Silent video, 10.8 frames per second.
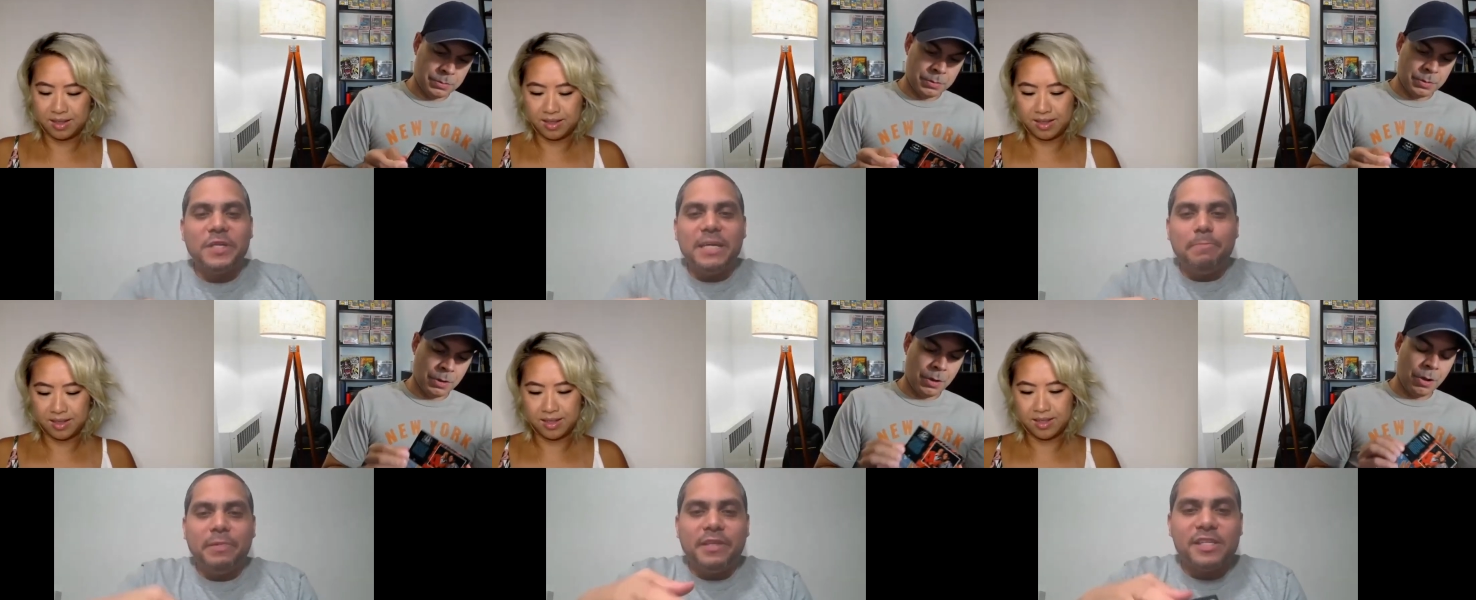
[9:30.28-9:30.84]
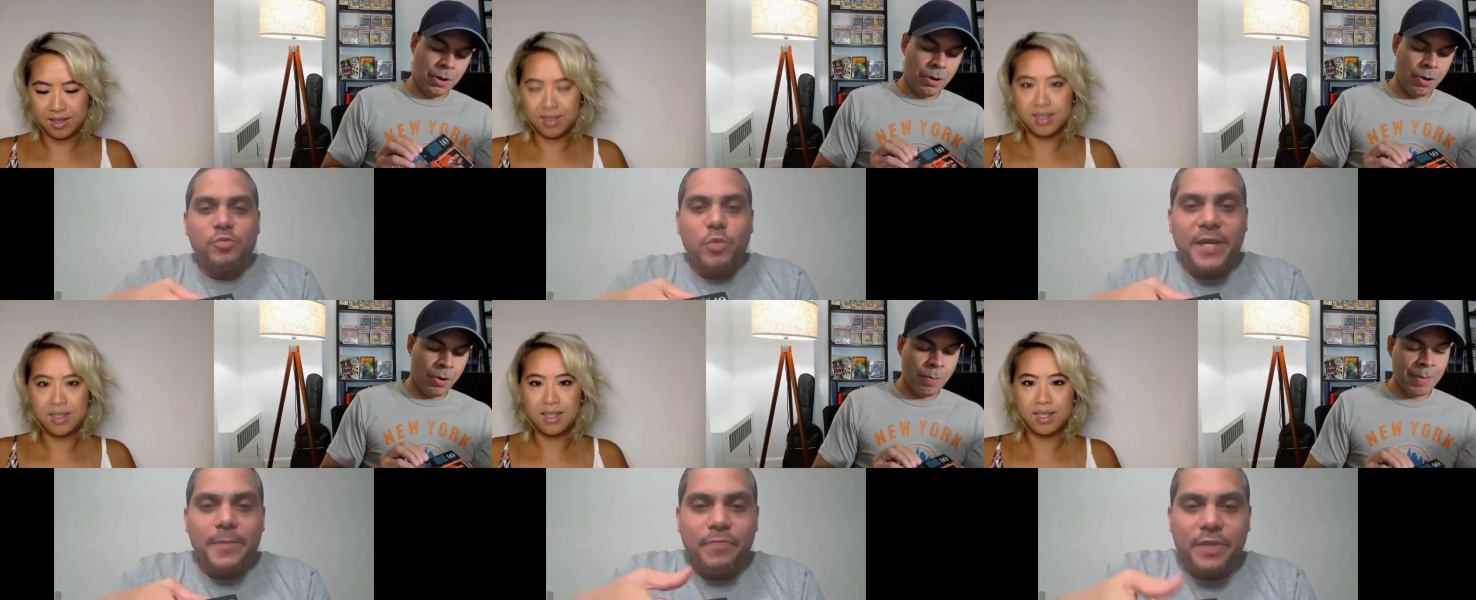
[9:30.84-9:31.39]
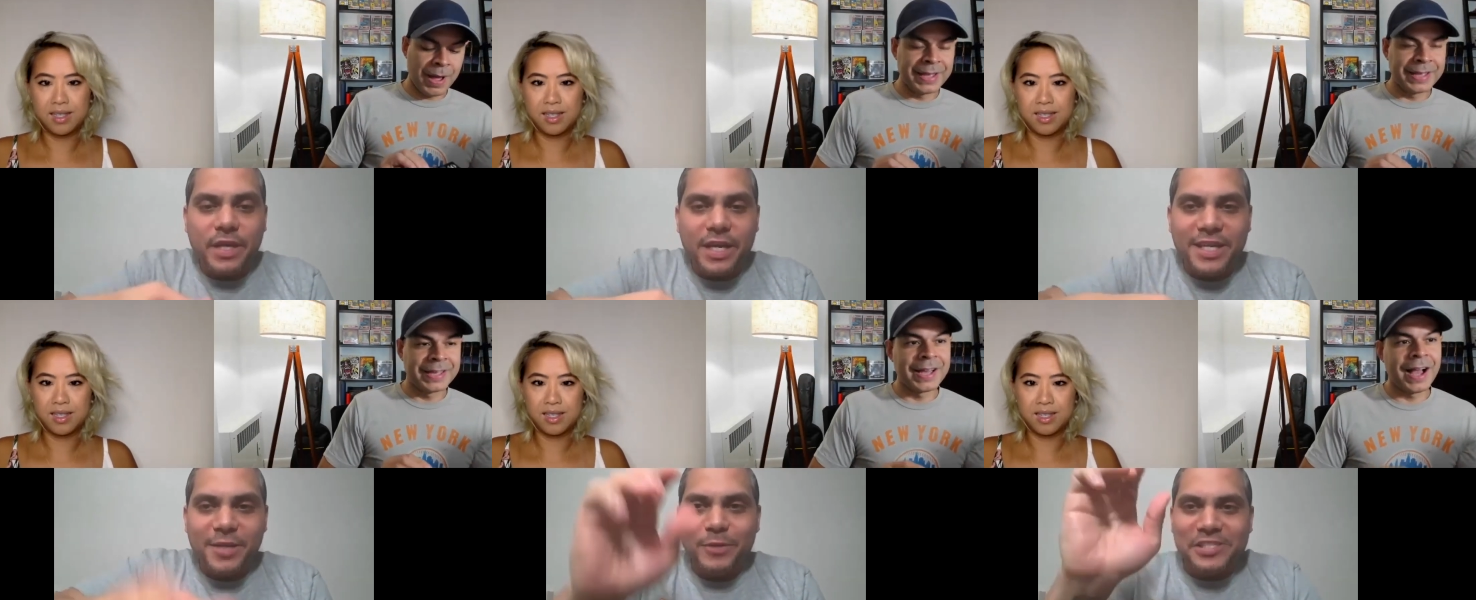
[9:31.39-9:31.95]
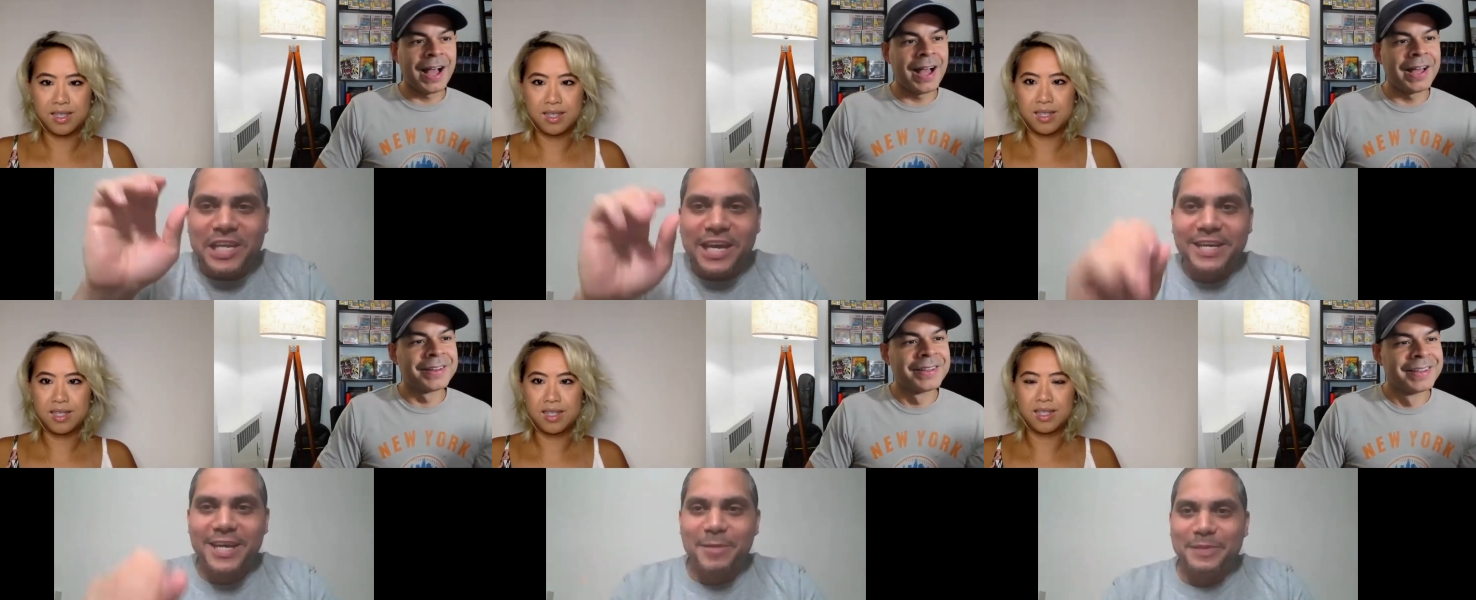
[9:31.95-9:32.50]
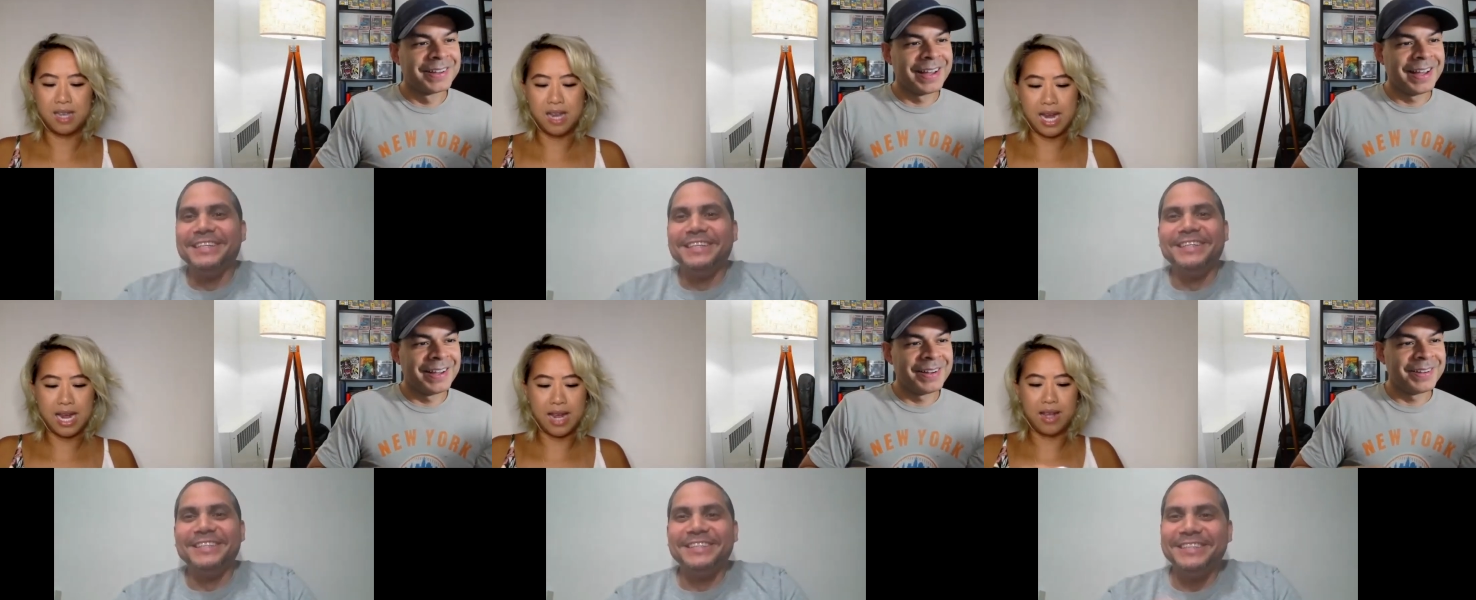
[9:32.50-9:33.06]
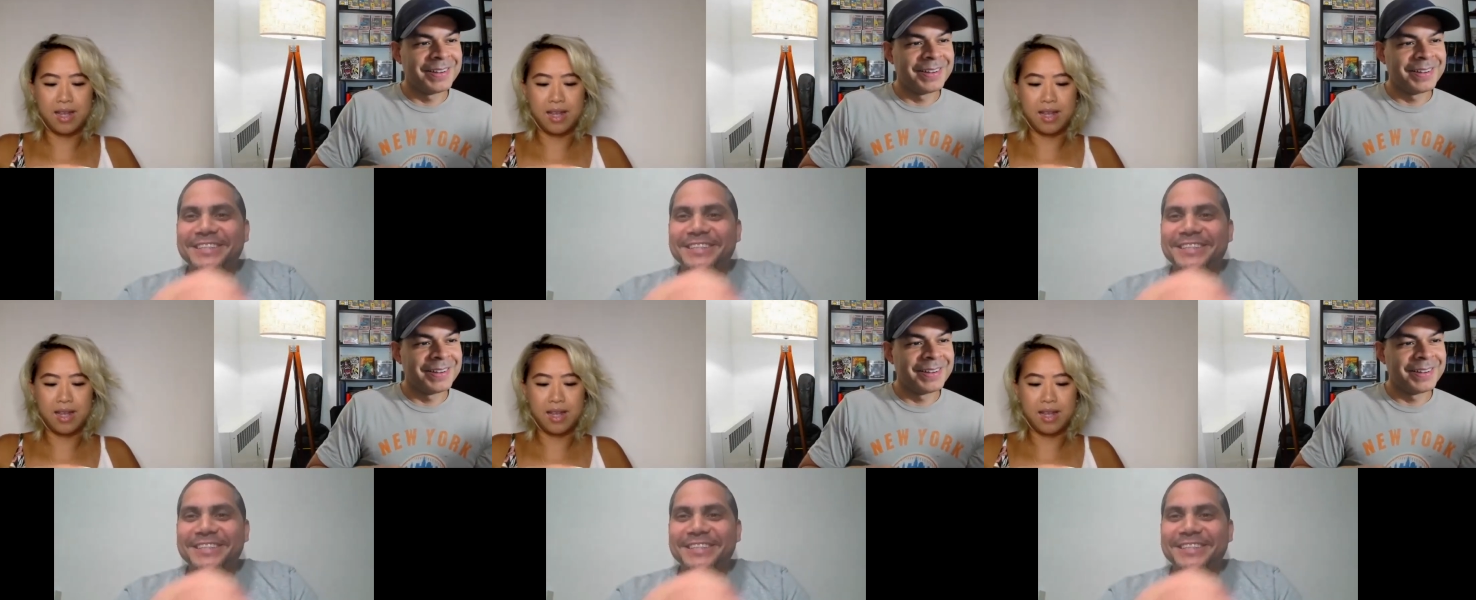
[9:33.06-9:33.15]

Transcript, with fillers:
Speaker 1: keep it this oh way. Oh my And then we slide up. Okay.